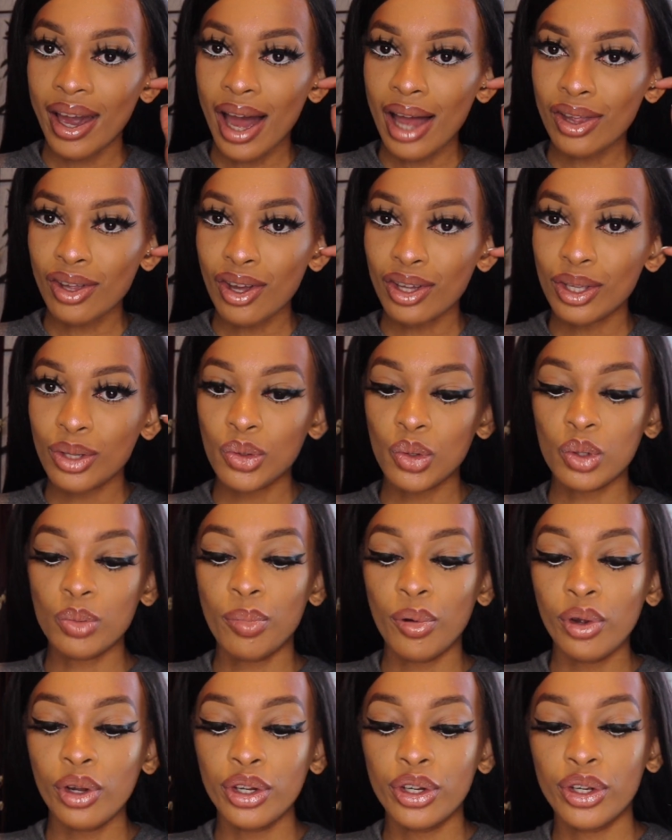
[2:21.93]
thought this was
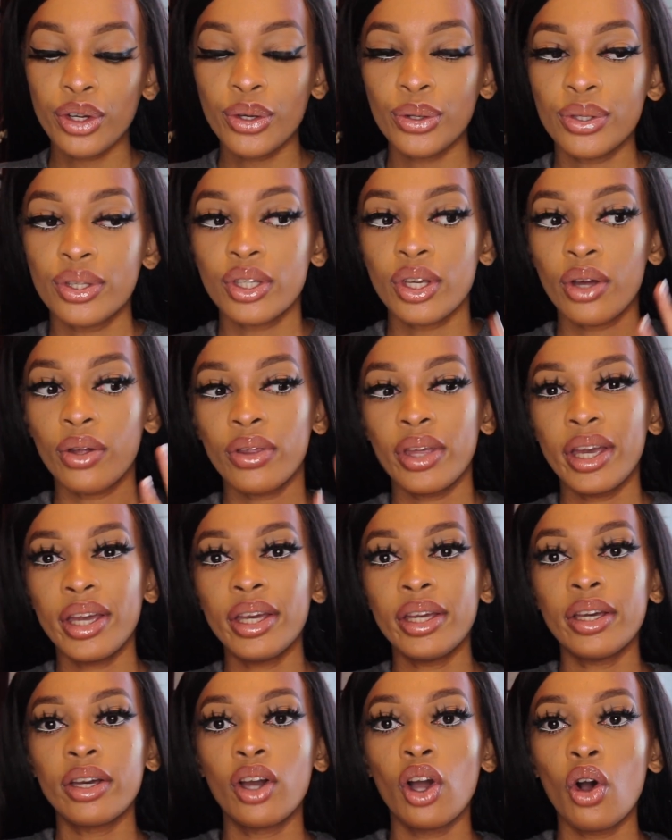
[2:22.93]
BulaDou. So
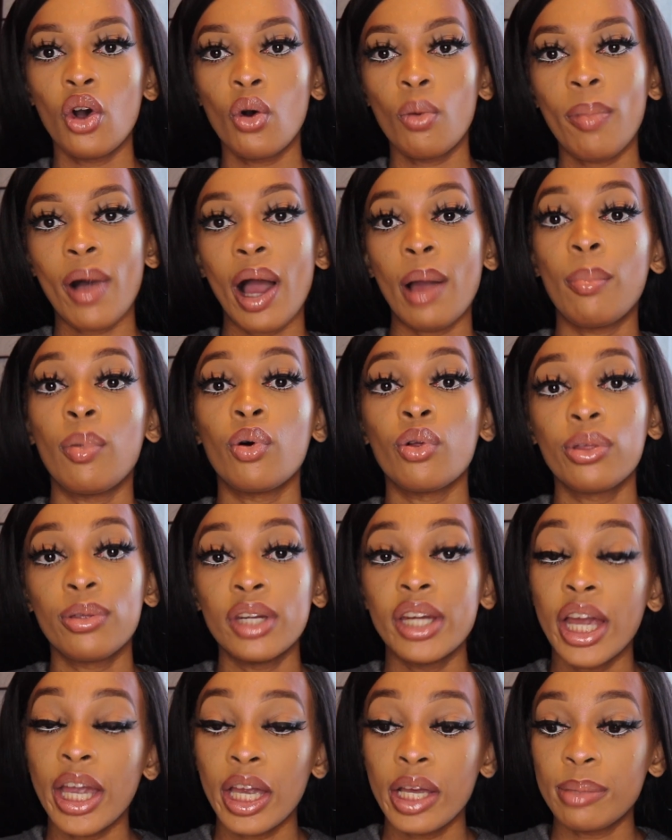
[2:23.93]
they go by both
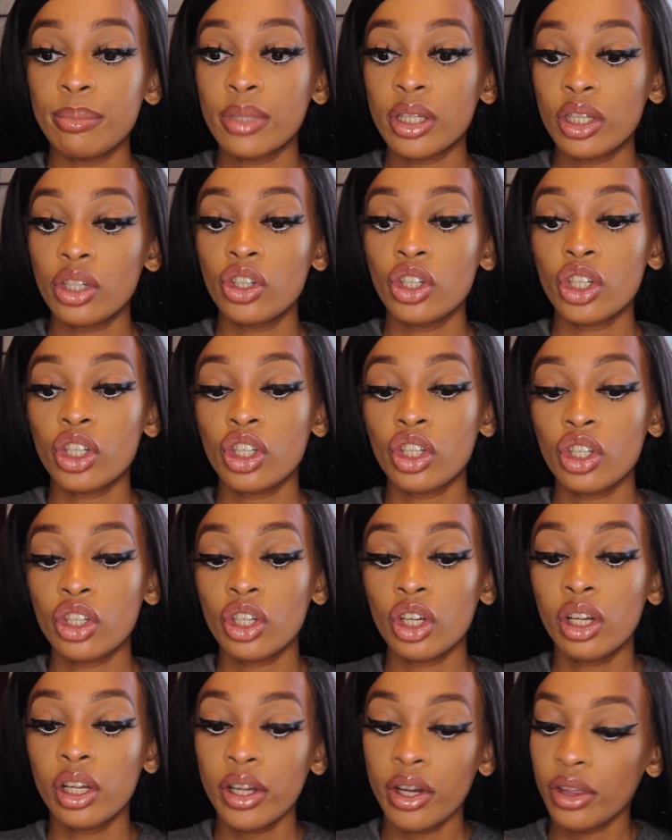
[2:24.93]
names just to
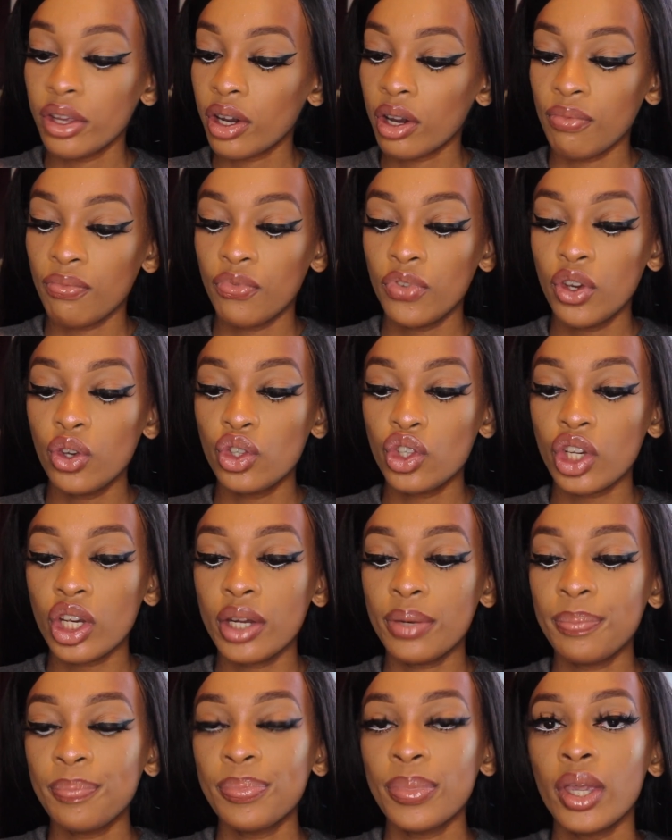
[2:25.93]
clear the
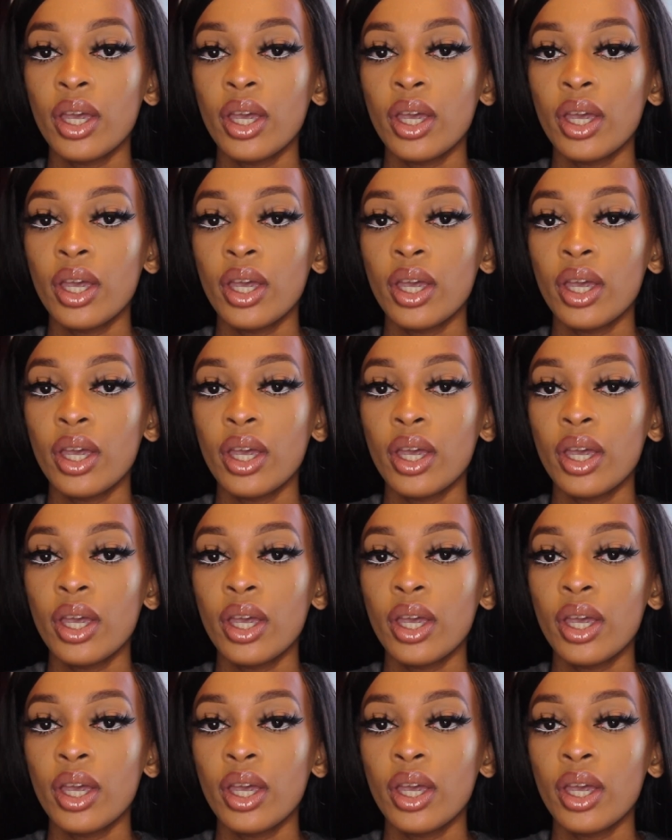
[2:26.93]
confusion.